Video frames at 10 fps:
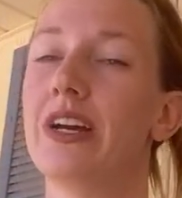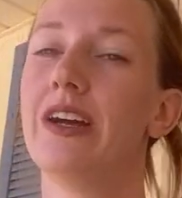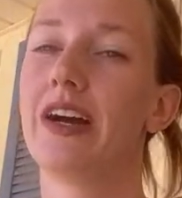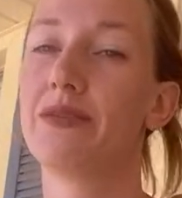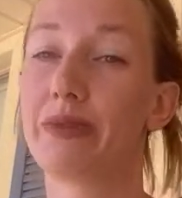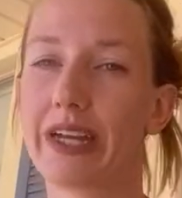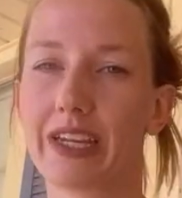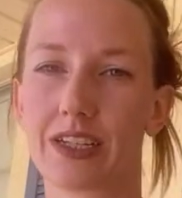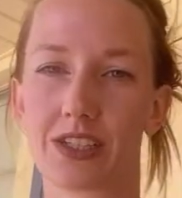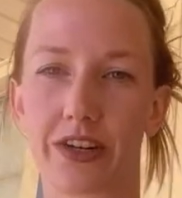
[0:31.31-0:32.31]
I'm planning
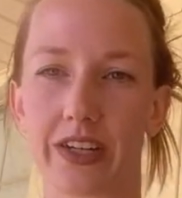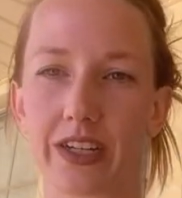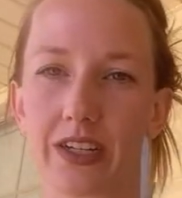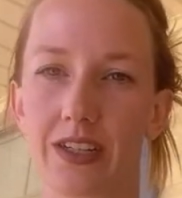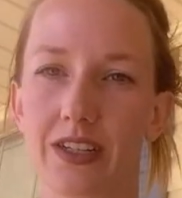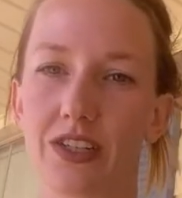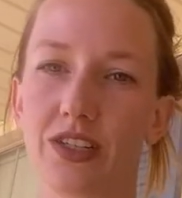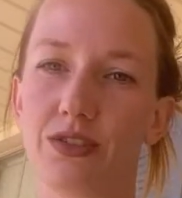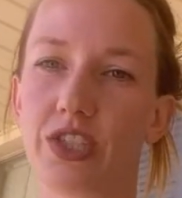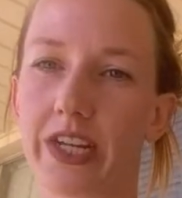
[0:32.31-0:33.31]
on starting a new
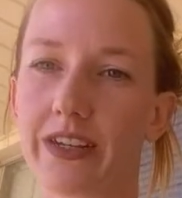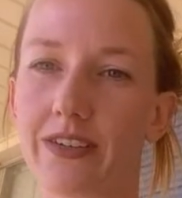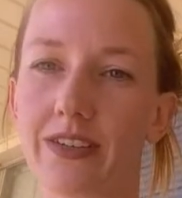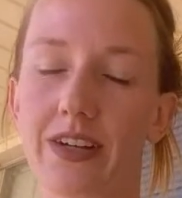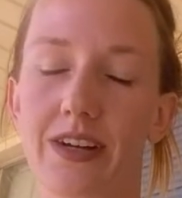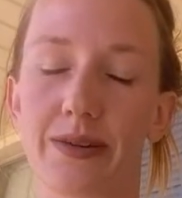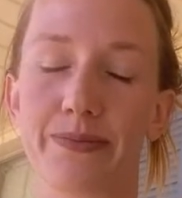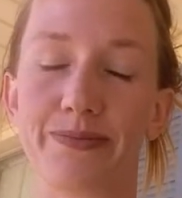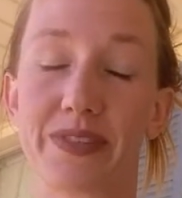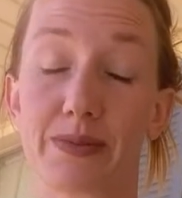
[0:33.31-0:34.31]
channel
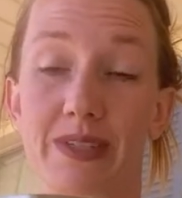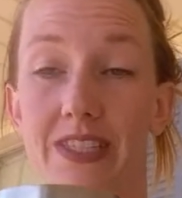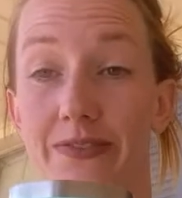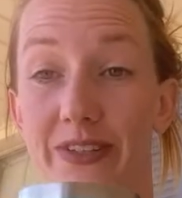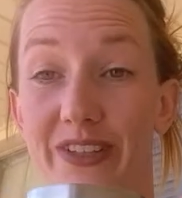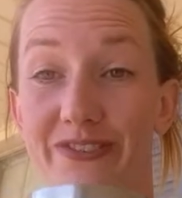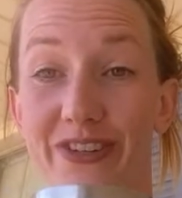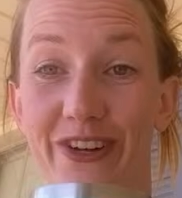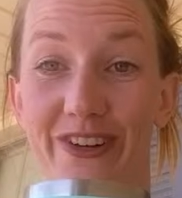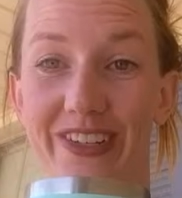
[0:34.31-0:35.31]
specifically for
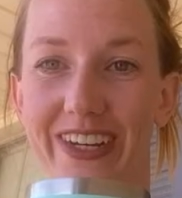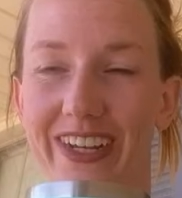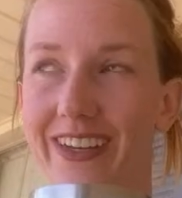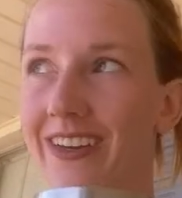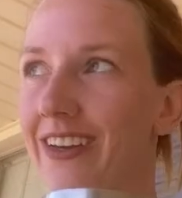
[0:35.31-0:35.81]
gardening